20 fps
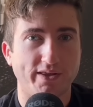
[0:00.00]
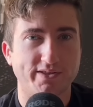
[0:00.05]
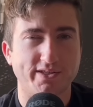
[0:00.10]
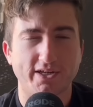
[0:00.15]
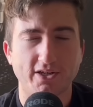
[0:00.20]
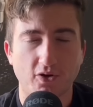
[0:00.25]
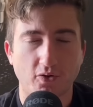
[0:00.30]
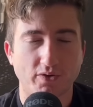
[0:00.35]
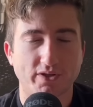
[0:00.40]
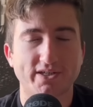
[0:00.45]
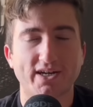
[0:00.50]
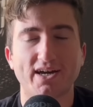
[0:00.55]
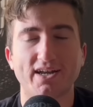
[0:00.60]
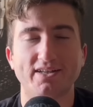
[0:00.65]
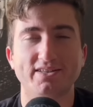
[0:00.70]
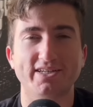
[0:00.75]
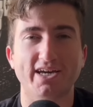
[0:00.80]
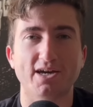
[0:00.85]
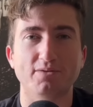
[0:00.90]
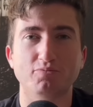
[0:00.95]
I know it's kind of
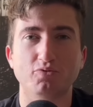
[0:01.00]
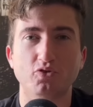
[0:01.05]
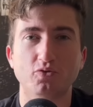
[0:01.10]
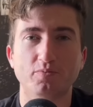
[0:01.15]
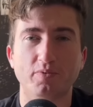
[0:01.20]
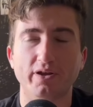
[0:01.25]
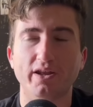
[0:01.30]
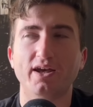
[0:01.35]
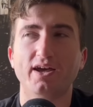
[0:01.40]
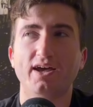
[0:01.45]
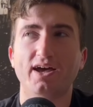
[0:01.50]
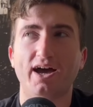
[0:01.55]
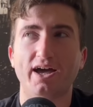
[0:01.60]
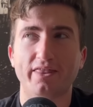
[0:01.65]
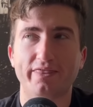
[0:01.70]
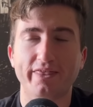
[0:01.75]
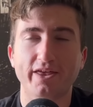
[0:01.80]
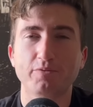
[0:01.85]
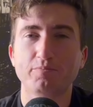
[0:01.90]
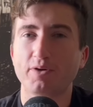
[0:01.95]
taboo, but I
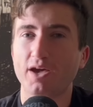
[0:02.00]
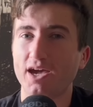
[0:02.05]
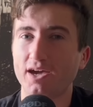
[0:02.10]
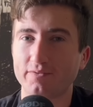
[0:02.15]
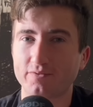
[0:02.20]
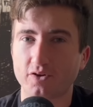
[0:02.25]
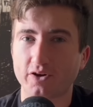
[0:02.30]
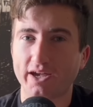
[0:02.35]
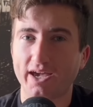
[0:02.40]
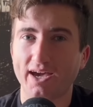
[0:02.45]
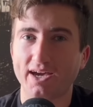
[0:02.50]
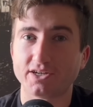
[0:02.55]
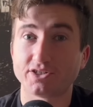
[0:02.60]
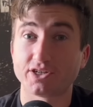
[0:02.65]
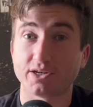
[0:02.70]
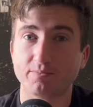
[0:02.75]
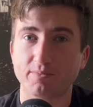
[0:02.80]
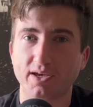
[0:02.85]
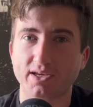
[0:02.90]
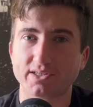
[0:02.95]
think paying for cash can
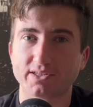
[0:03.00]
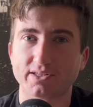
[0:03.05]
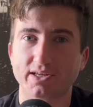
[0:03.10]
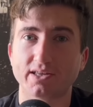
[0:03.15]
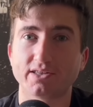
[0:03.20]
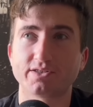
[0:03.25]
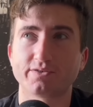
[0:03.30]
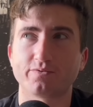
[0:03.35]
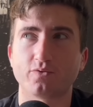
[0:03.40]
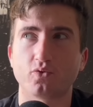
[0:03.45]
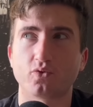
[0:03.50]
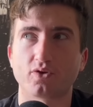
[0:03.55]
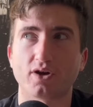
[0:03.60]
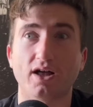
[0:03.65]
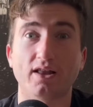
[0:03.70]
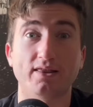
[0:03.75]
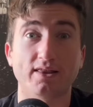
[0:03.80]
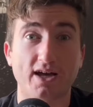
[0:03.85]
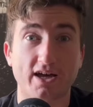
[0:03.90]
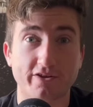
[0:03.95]
make sense for a
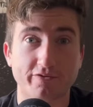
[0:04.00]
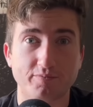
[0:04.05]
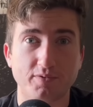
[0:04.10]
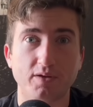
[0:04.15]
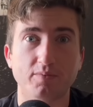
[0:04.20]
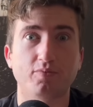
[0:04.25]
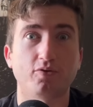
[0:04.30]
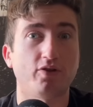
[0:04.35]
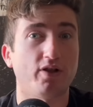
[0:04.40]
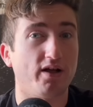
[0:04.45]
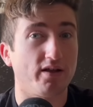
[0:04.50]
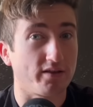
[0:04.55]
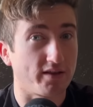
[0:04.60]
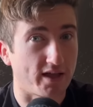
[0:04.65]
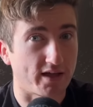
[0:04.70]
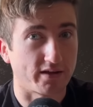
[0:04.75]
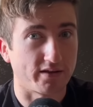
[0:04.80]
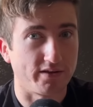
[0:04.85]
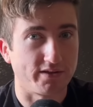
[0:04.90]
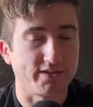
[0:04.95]
lot of people a lot
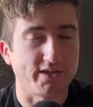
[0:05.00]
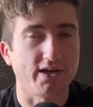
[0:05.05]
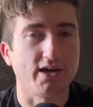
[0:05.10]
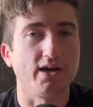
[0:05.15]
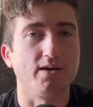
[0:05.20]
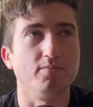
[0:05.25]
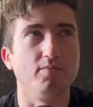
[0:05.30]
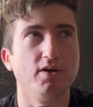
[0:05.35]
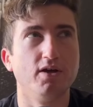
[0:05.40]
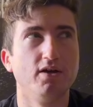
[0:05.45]
of the time